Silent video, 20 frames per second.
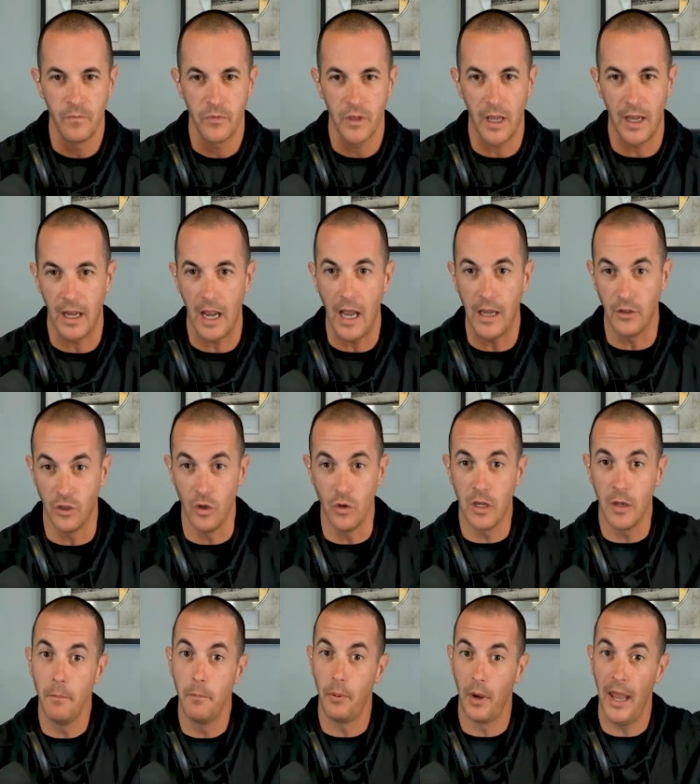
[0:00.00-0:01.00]
like uh, you
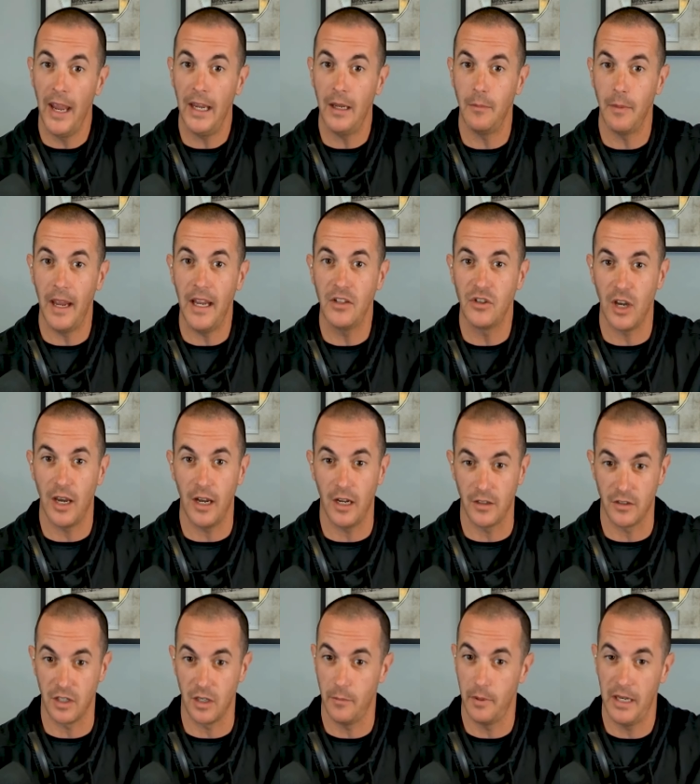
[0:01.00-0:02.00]
can blame A J
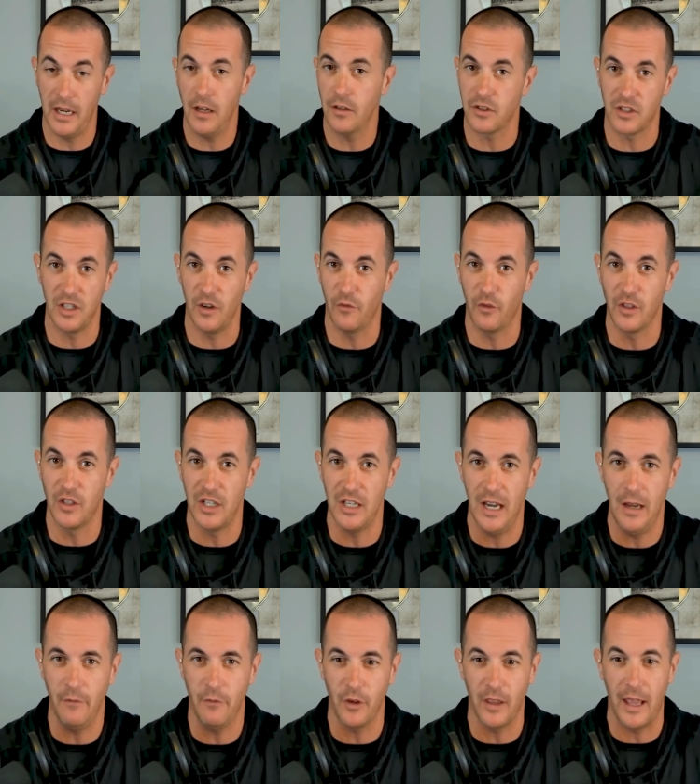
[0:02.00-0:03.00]
on somebody else, different
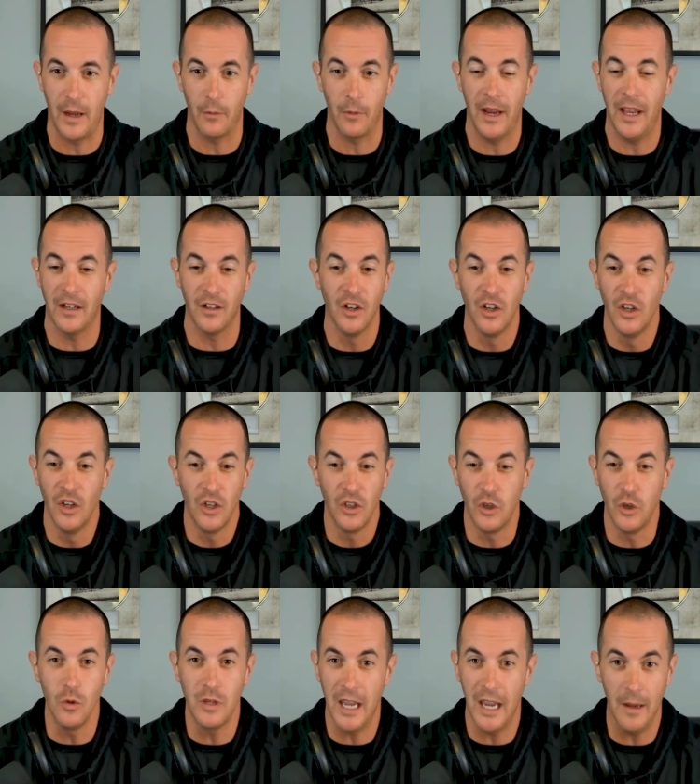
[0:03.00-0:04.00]
G M for that. Rand,
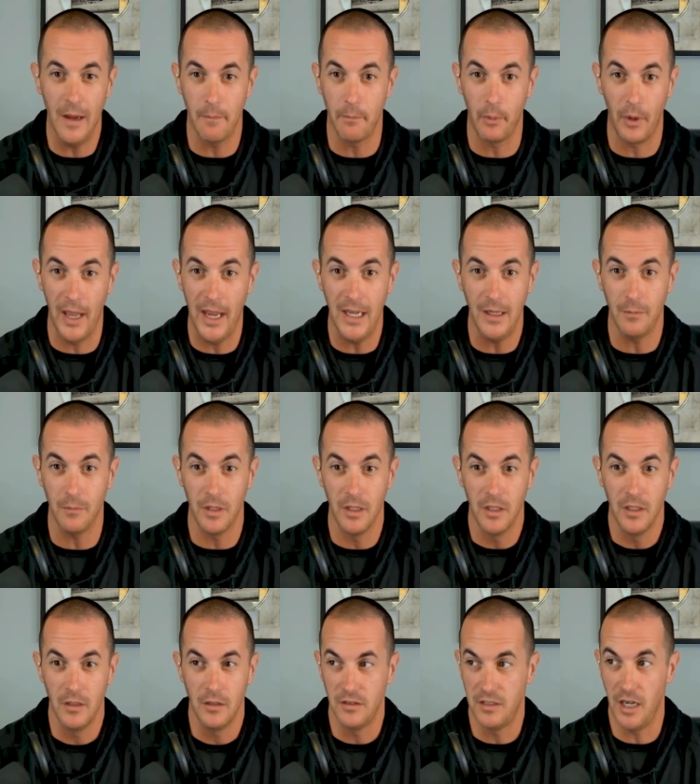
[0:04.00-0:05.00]
you can't blame
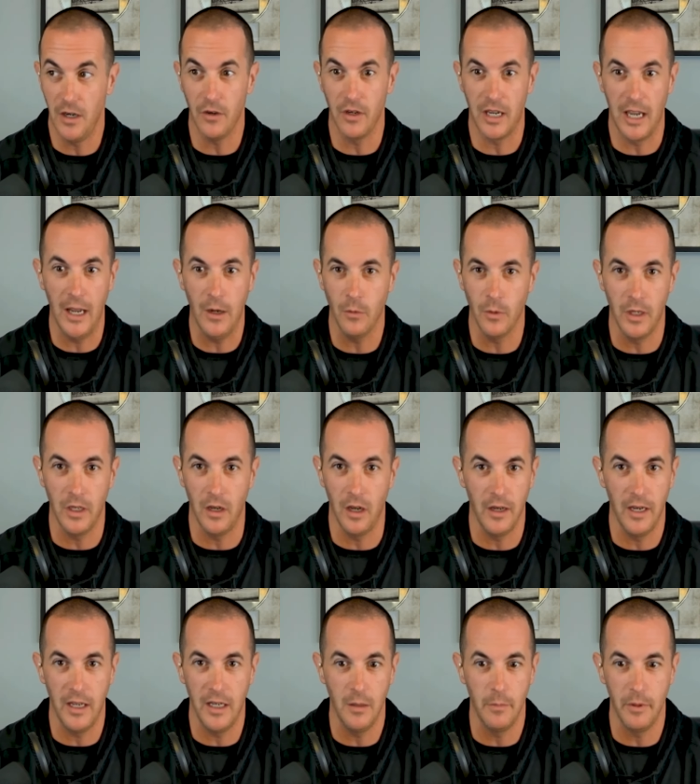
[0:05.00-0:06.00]
Derrick Henry
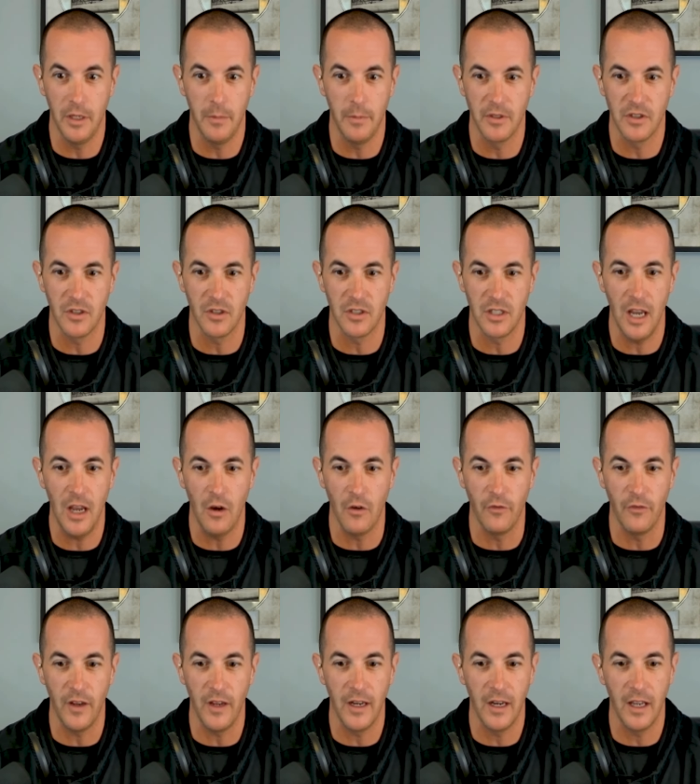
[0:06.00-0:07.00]
on anybody but
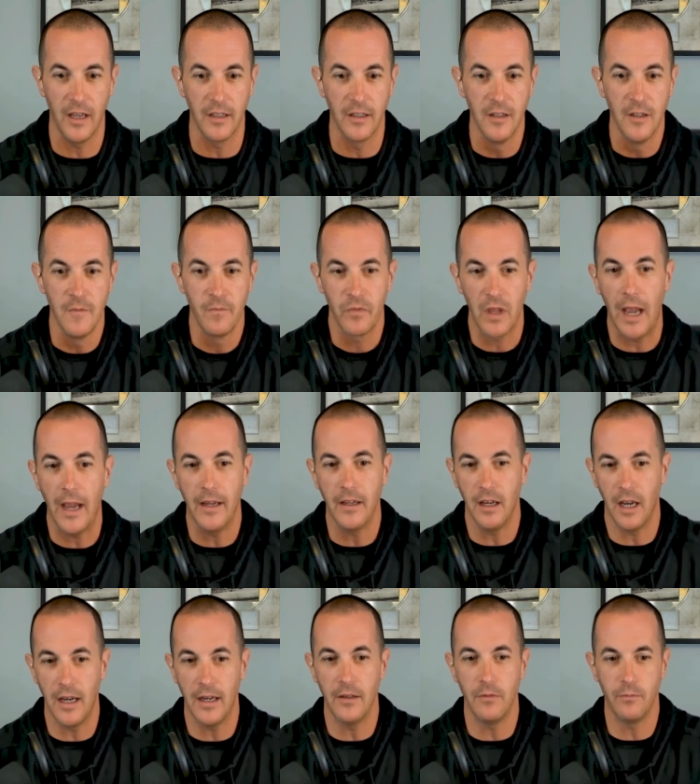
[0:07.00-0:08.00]
yourself. And like, I,
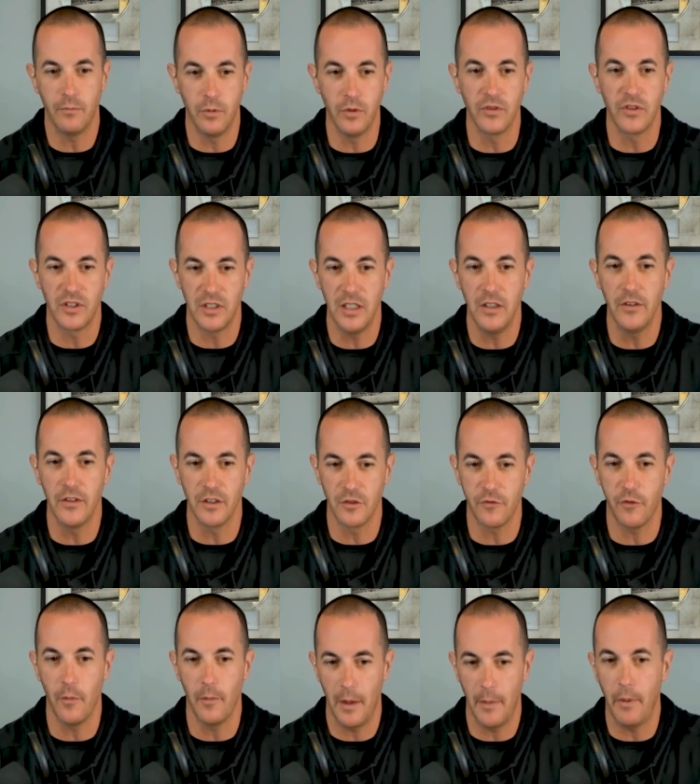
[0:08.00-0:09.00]
I will steal this
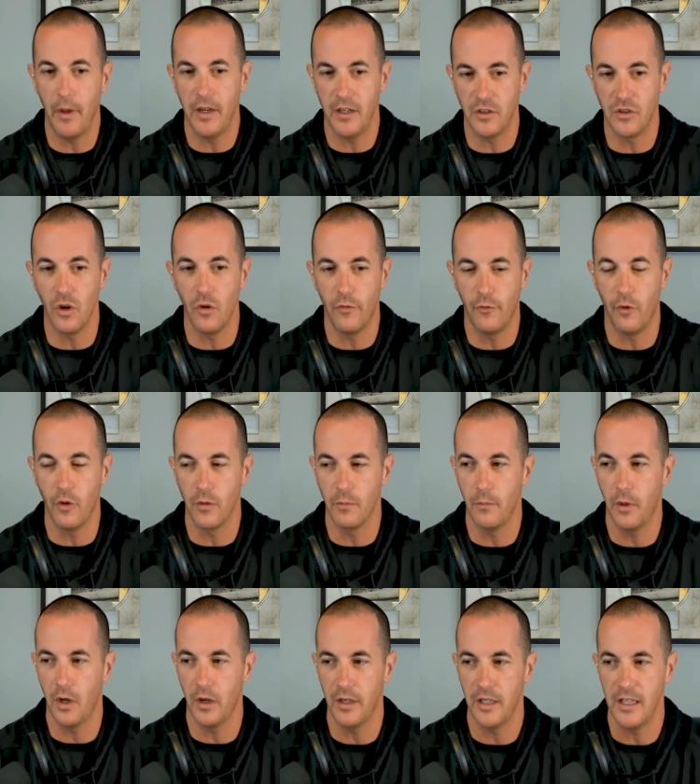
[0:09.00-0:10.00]
from my buddy Joe
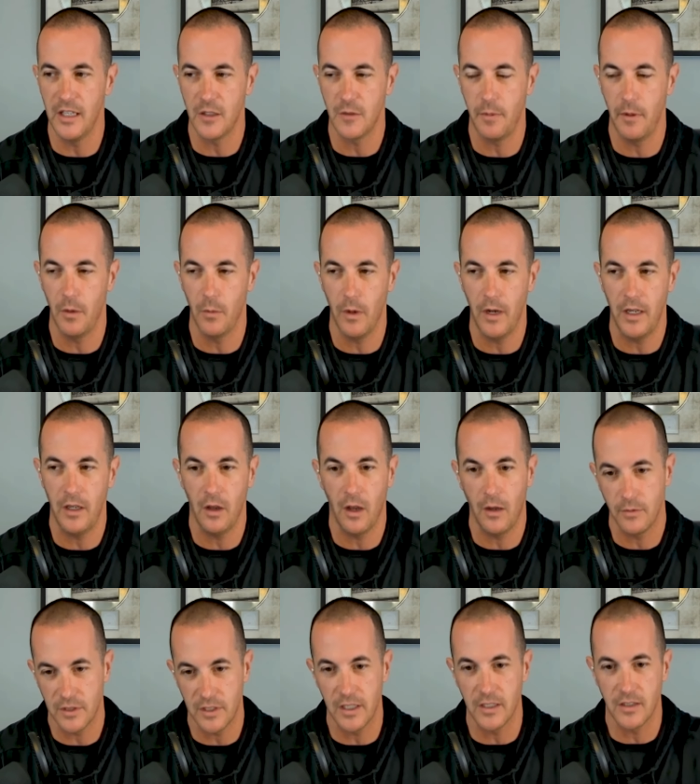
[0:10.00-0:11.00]
Fortenbaugh at E S P N Radio.
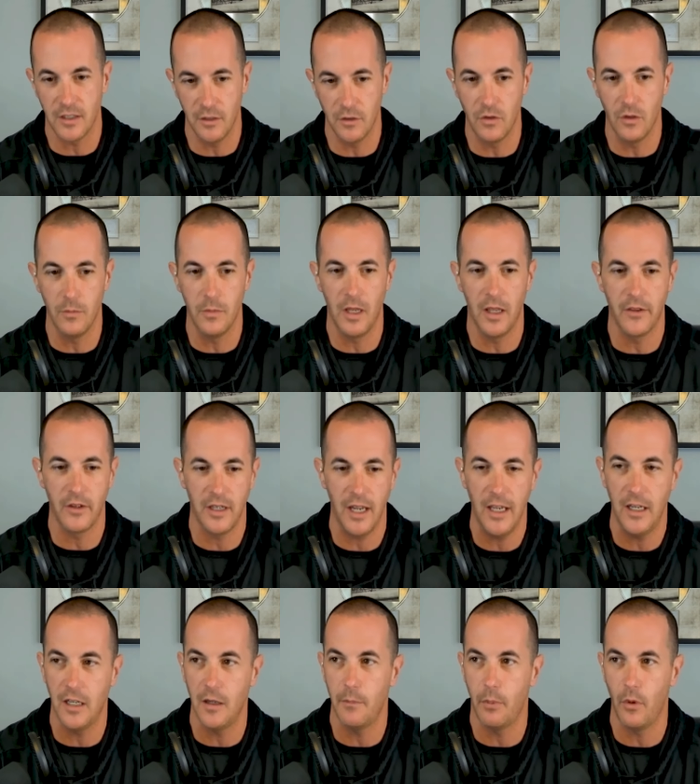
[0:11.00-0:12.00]
I was listening to him the other
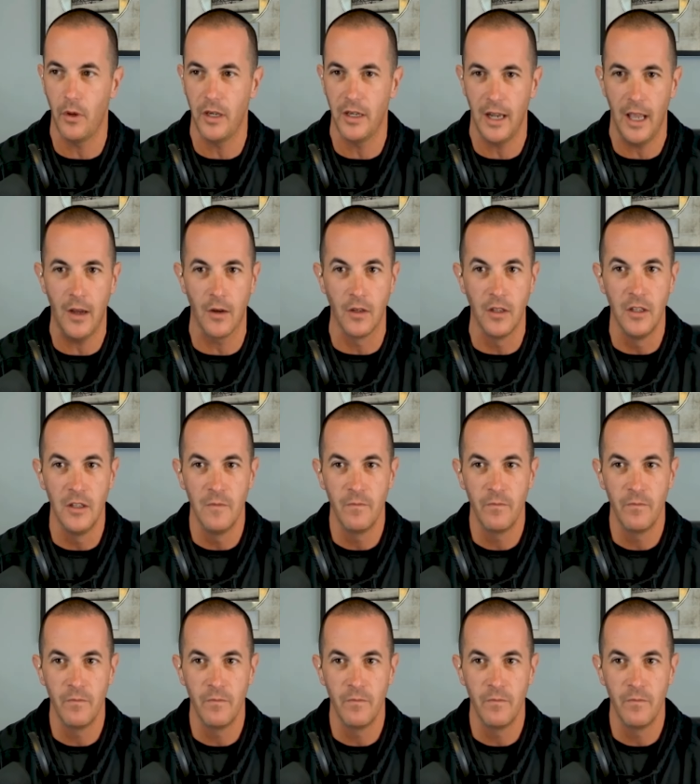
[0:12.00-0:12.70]
day and he pointed out,